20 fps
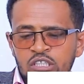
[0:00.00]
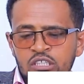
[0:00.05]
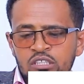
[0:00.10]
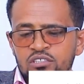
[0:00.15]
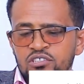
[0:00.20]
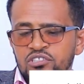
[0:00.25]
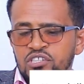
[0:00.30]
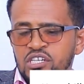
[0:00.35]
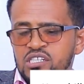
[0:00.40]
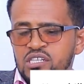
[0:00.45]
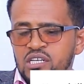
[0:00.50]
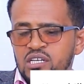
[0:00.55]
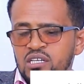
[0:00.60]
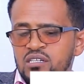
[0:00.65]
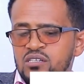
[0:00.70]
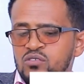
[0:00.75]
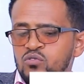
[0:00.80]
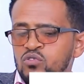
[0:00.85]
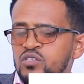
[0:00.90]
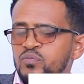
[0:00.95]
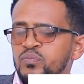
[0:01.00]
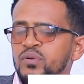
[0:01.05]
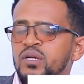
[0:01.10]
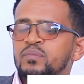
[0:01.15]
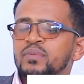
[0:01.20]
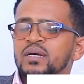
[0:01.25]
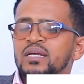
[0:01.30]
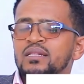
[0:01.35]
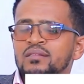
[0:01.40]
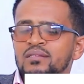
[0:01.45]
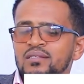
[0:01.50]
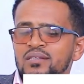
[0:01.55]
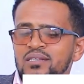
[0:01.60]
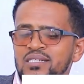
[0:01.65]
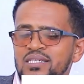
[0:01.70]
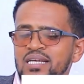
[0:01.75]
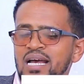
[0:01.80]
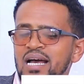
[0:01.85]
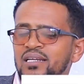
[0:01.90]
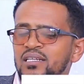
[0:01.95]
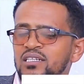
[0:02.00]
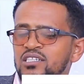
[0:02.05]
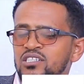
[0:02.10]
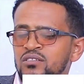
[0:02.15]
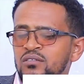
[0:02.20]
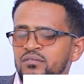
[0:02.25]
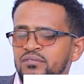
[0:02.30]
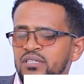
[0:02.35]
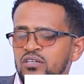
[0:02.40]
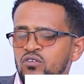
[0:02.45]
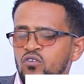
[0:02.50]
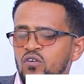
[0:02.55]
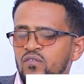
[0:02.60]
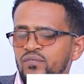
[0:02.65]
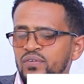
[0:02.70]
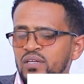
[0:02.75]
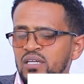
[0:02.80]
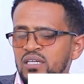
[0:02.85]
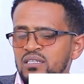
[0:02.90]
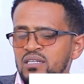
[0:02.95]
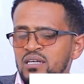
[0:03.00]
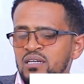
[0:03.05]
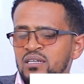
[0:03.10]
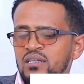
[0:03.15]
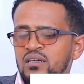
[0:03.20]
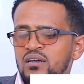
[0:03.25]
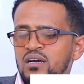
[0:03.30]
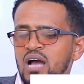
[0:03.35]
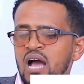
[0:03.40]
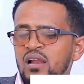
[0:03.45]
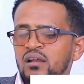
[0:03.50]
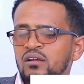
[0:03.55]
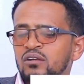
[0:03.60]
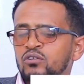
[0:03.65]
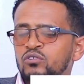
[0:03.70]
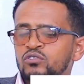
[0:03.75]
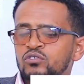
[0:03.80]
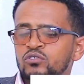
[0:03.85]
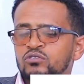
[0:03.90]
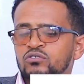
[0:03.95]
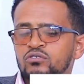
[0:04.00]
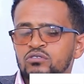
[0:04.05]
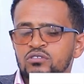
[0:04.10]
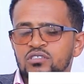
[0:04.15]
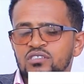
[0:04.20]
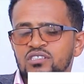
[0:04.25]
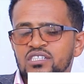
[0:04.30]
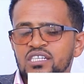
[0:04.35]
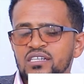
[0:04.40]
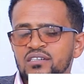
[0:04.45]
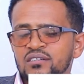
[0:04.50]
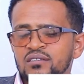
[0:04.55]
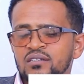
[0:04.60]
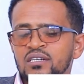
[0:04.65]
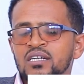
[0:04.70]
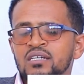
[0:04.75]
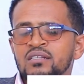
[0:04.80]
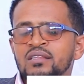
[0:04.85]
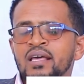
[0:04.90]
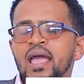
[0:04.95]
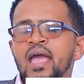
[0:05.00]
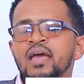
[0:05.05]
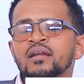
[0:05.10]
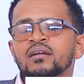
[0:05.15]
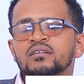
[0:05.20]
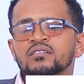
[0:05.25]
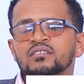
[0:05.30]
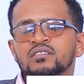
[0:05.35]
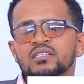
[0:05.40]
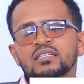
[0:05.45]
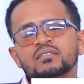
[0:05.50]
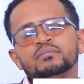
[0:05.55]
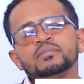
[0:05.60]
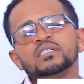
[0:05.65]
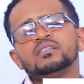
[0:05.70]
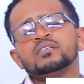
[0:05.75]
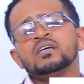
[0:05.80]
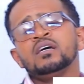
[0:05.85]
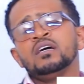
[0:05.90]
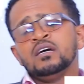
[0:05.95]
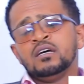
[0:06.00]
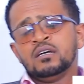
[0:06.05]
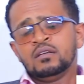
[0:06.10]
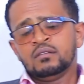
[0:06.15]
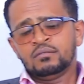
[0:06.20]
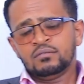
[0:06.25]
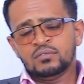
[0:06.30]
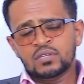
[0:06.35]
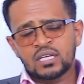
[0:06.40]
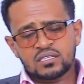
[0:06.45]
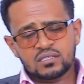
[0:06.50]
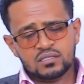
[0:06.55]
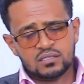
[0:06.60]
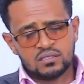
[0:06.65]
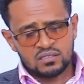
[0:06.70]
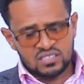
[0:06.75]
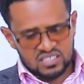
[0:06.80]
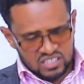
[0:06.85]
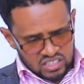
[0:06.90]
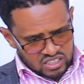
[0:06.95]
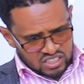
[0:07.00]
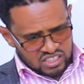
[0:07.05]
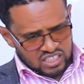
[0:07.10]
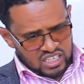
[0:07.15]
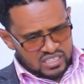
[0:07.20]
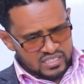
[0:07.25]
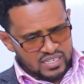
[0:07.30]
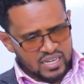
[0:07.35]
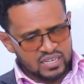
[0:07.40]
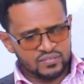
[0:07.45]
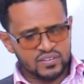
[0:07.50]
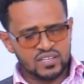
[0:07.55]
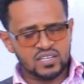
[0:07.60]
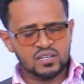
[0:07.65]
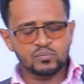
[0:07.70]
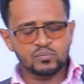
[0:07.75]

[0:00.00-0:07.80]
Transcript: three skills which prevent escalation of the conflict and allow you to steer the energy. That means these skills are very